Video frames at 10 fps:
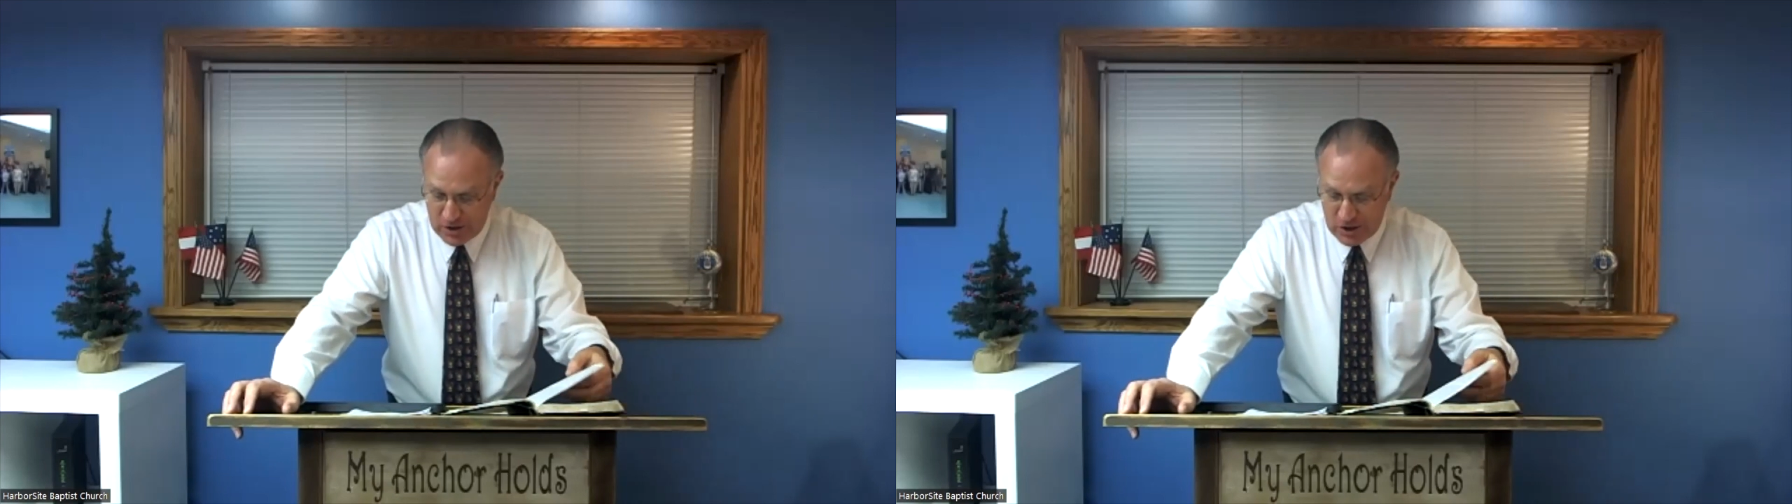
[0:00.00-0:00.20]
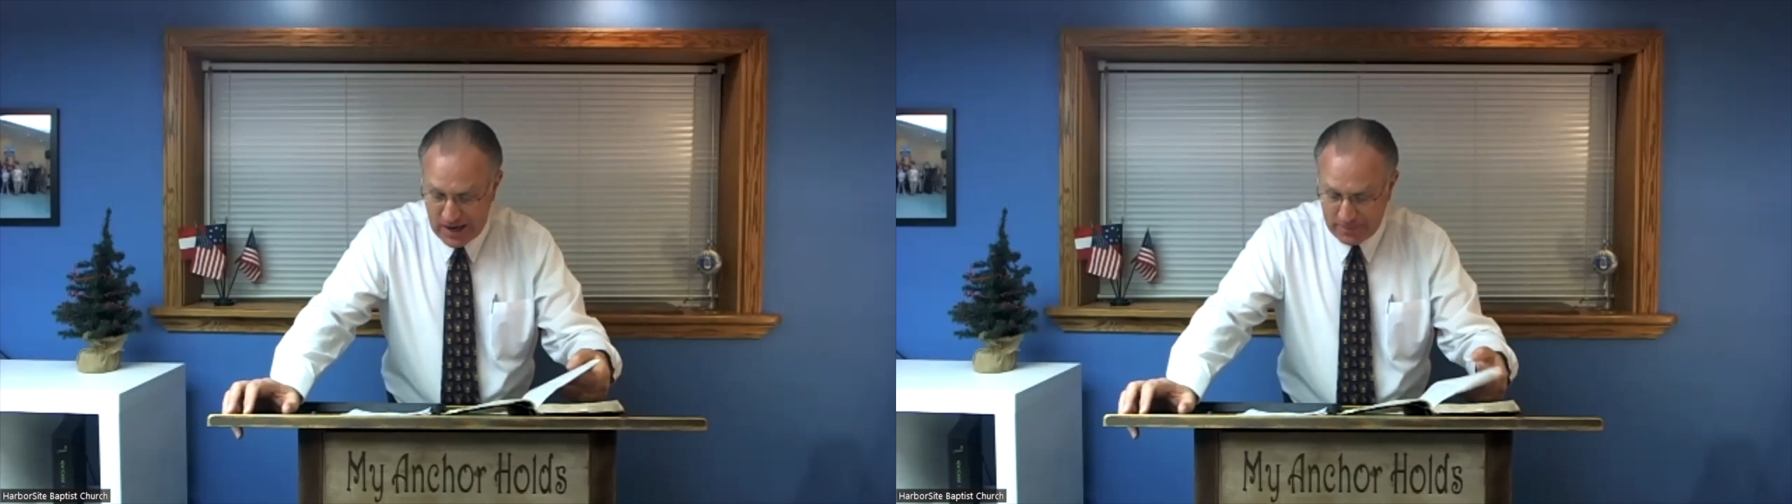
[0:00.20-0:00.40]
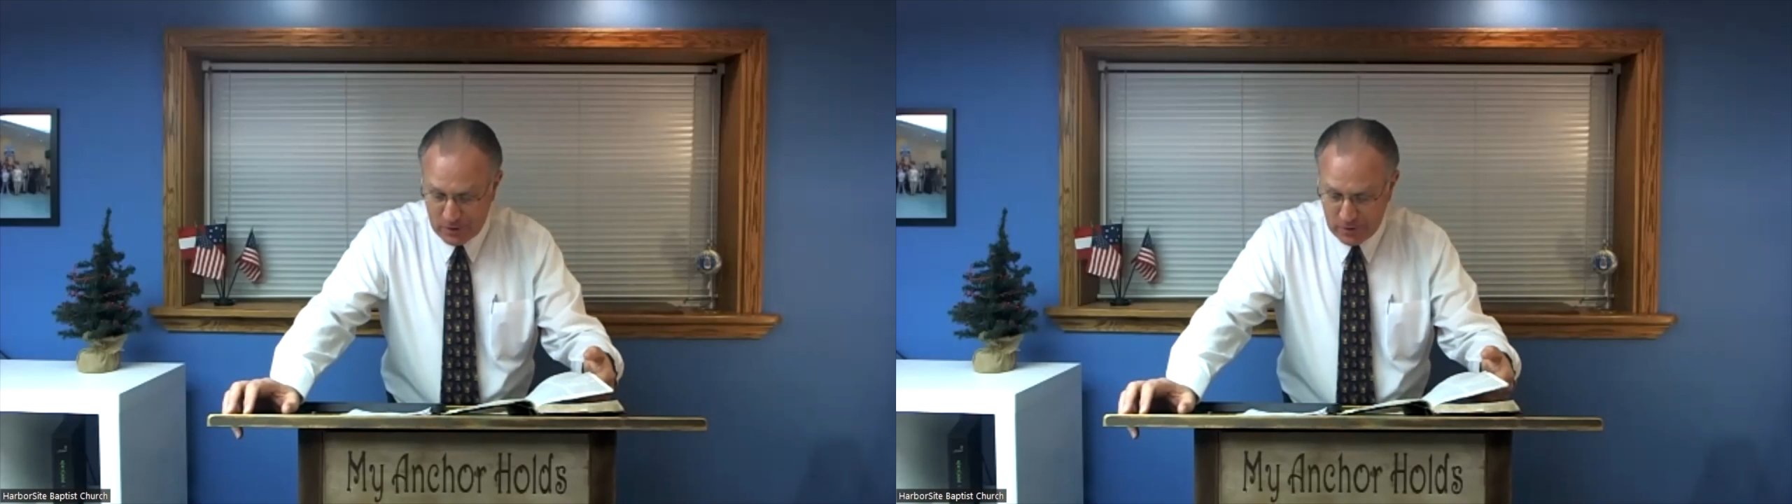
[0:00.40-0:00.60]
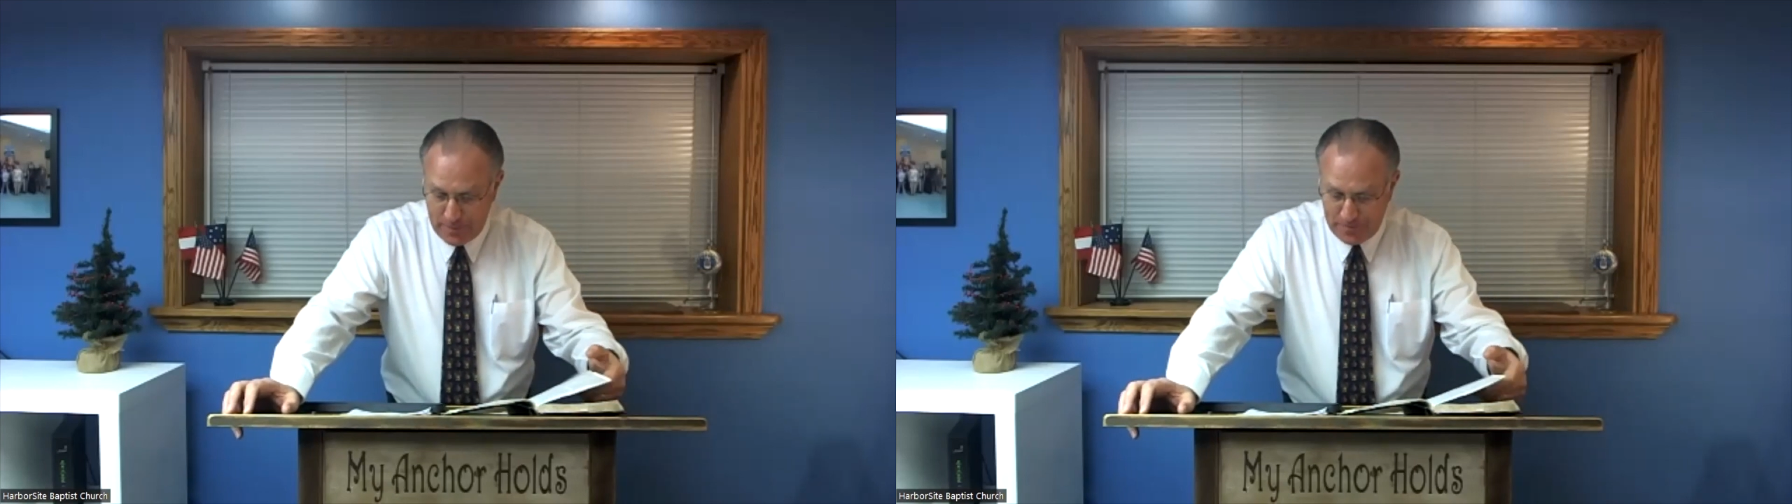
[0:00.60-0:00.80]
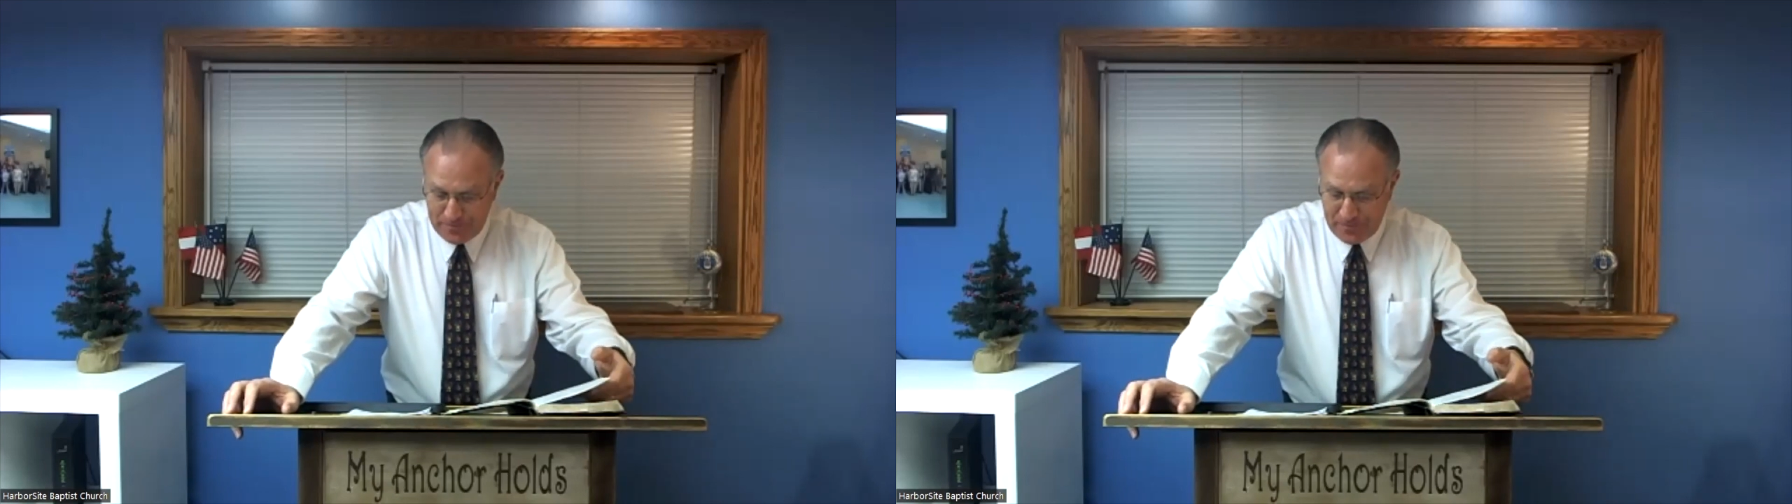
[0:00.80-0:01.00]
chapter
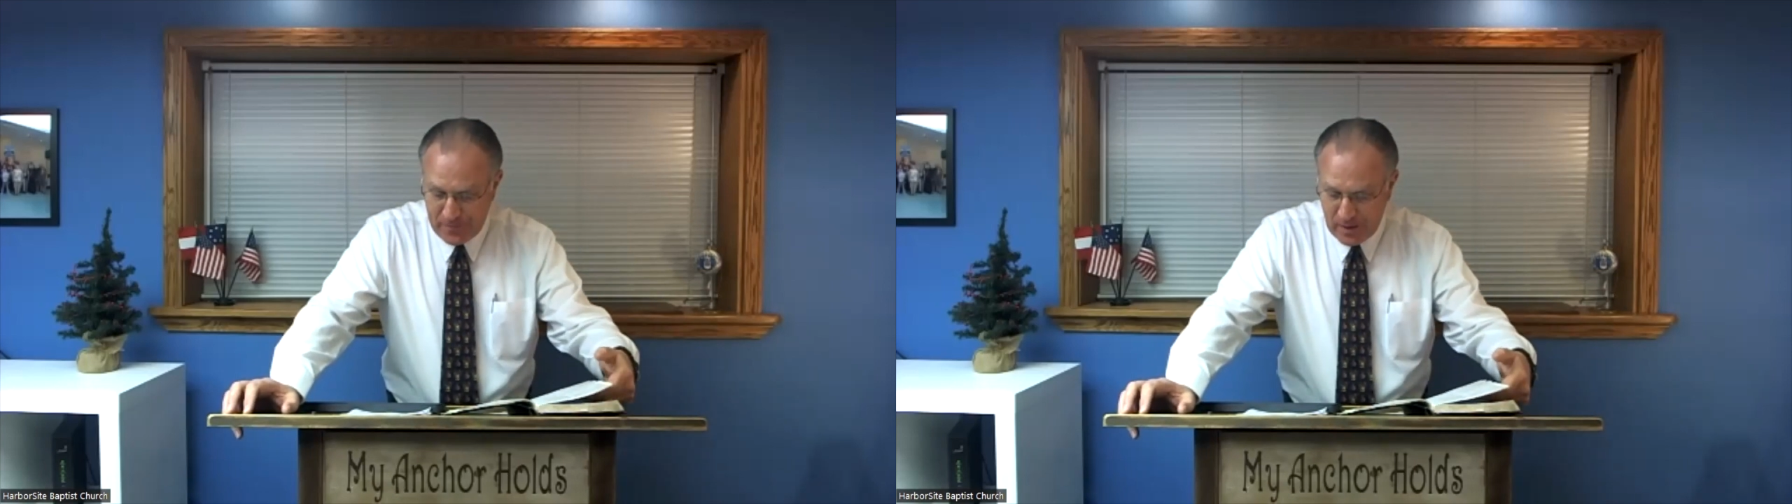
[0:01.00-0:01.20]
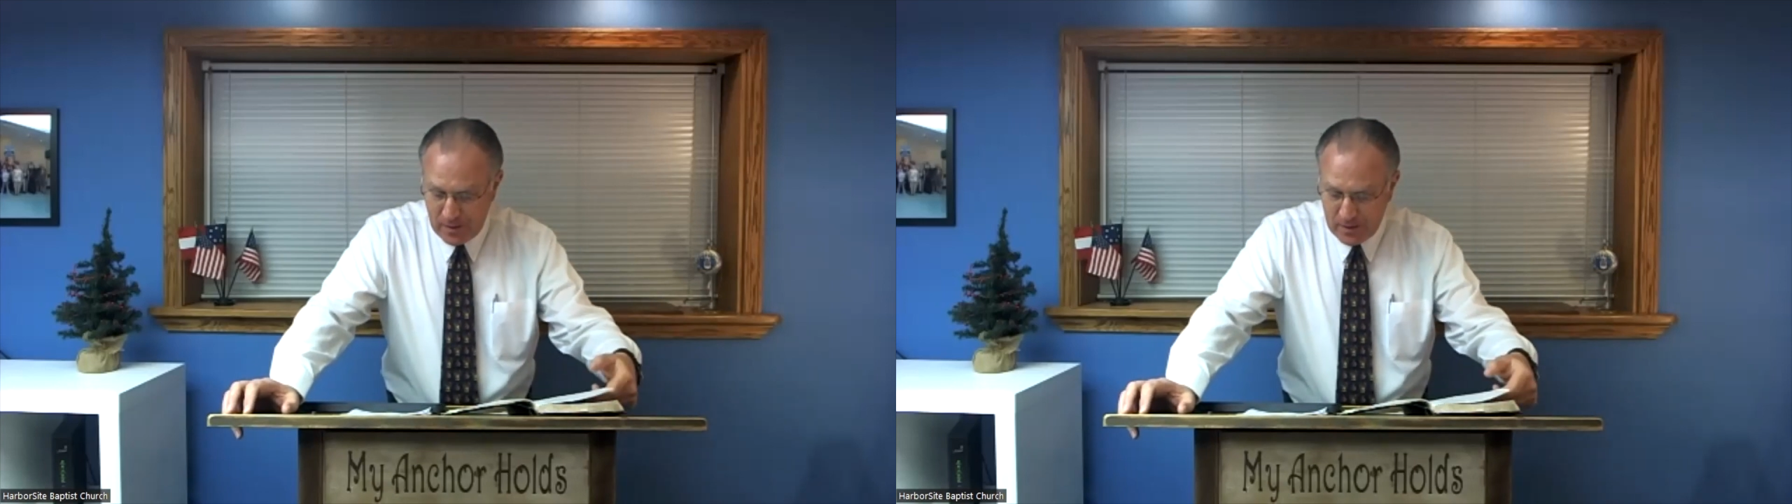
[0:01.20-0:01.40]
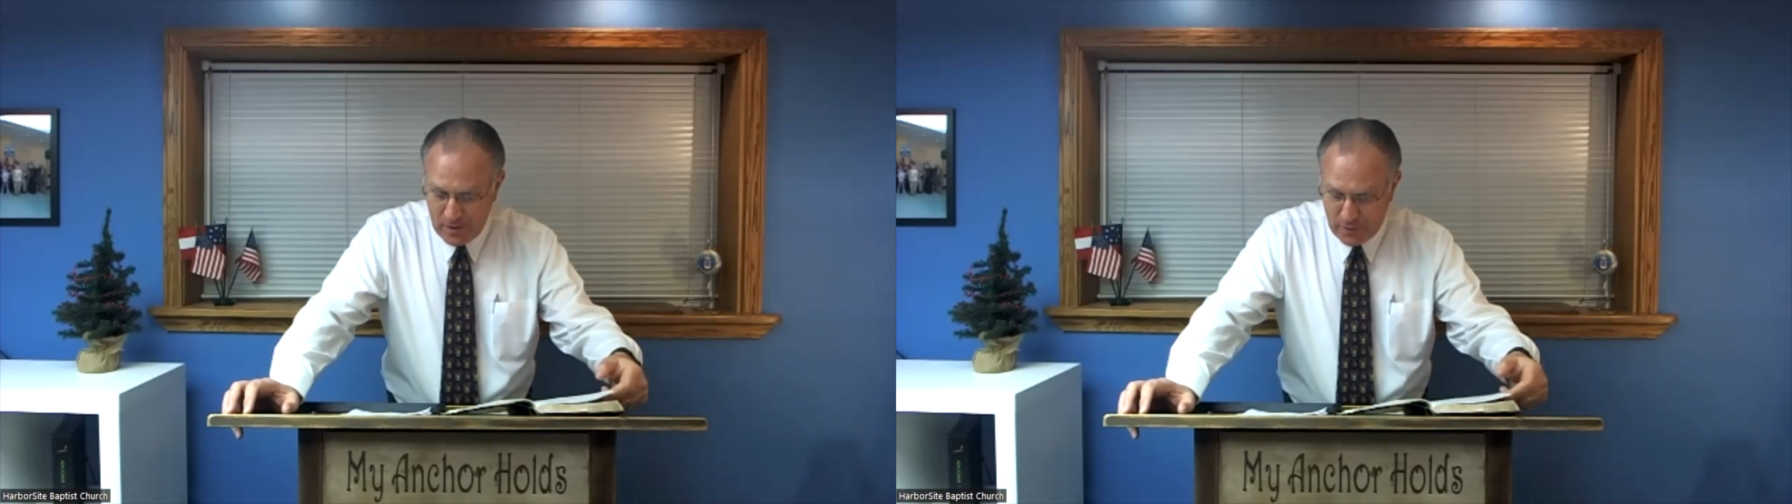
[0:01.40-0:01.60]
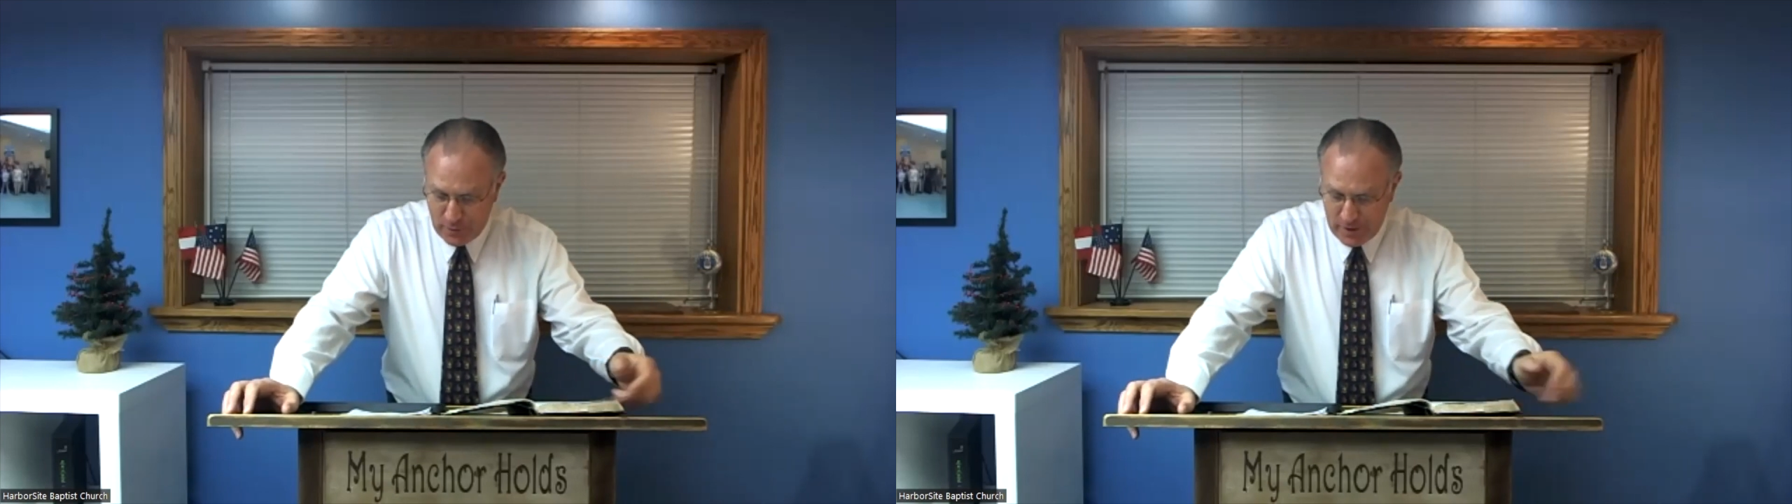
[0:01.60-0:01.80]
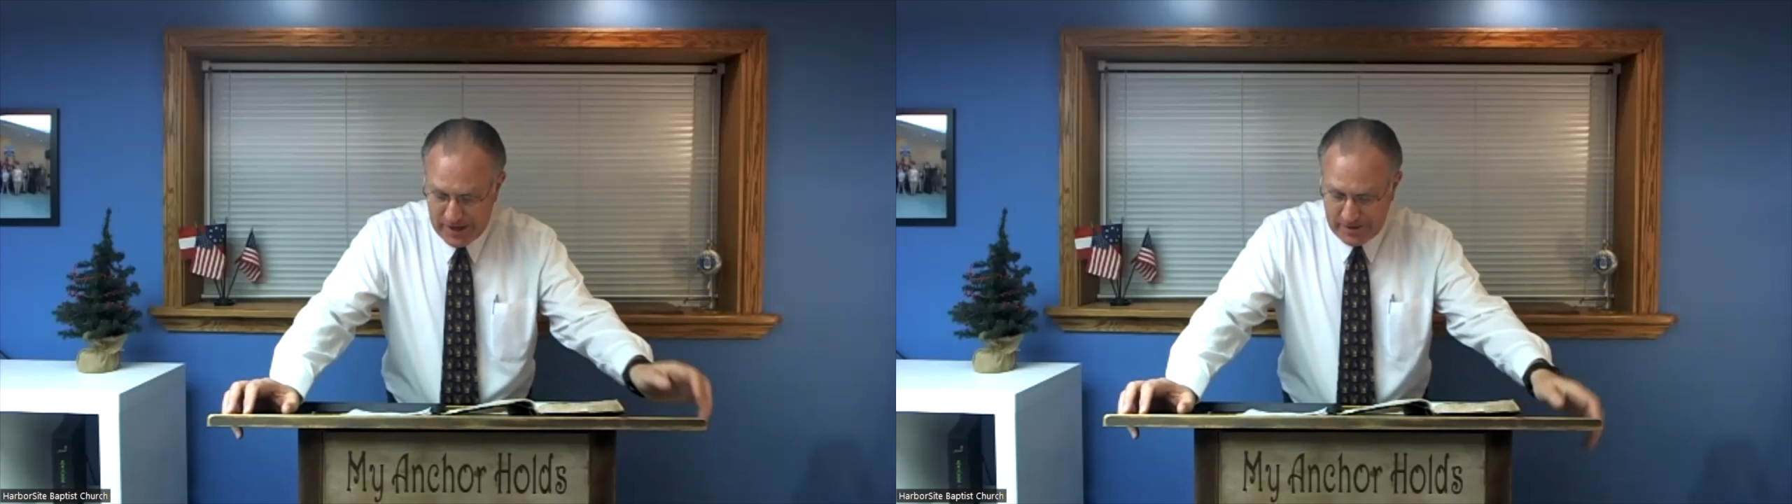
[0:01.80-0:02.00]

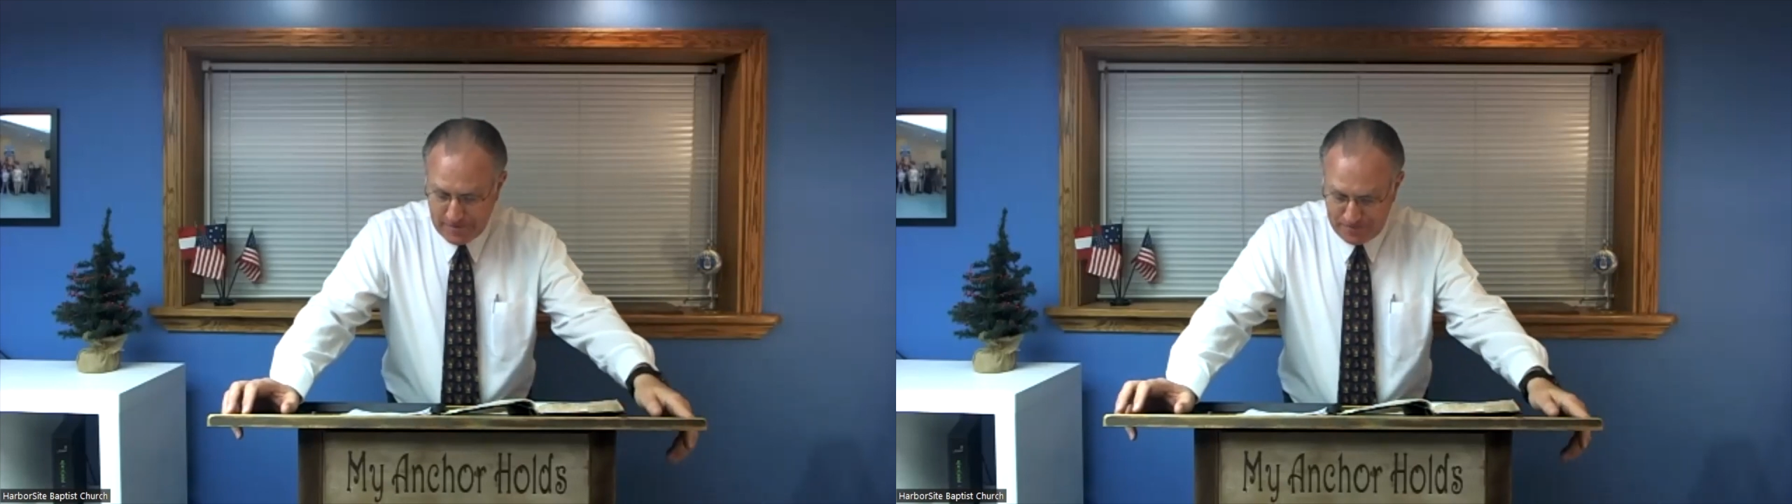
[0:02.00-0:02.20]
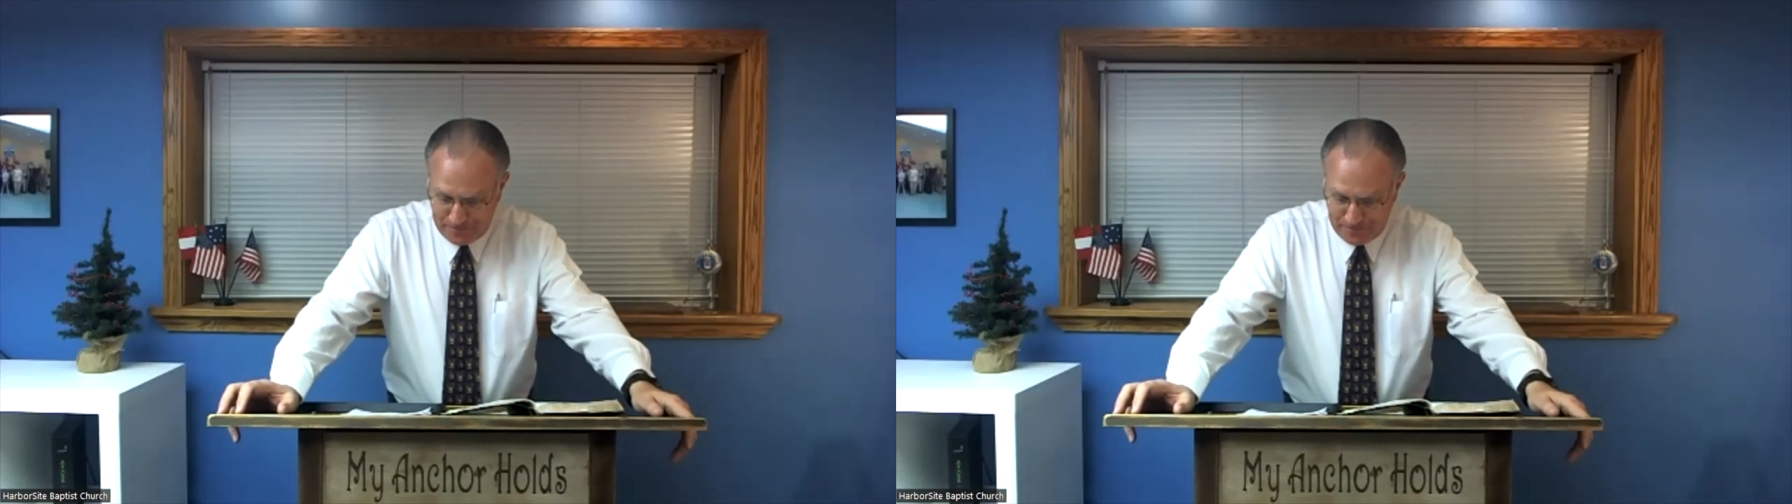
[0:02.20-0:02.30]
3